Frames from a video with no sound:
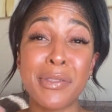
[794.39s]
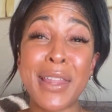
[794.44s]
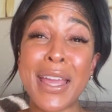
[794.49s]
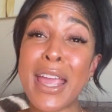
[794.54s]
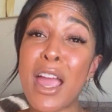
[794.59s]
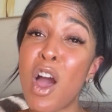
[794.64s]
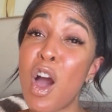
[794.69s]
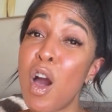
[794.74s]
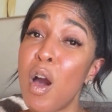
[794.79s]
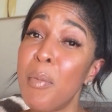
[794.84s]
their
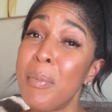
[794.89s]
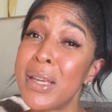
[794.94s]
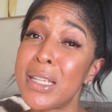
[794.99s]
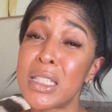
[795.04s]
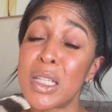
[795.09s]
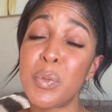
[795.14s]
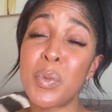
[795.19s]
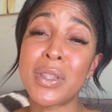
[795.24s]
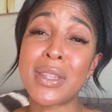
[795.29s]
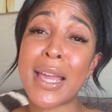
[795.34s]
homies
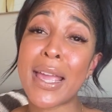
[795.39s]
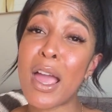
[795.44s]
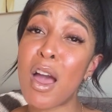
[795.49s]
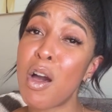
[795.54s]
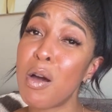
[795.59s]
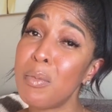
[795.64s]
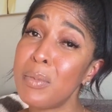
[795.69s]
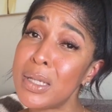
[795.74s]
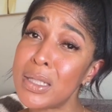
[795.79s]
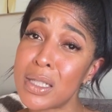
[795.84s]
and what their
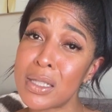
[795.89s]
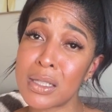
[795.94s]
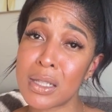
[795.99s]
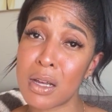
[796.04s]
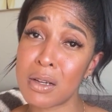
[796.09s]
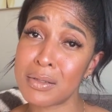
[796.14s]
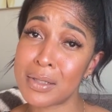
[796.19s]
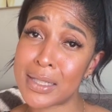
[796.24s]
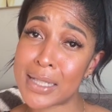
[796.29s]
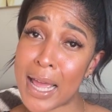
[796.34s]
homies is
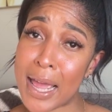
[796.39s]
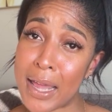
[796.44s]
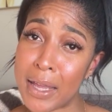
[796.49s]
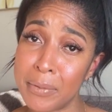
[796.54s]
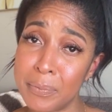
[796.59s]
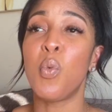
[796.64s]
going to say.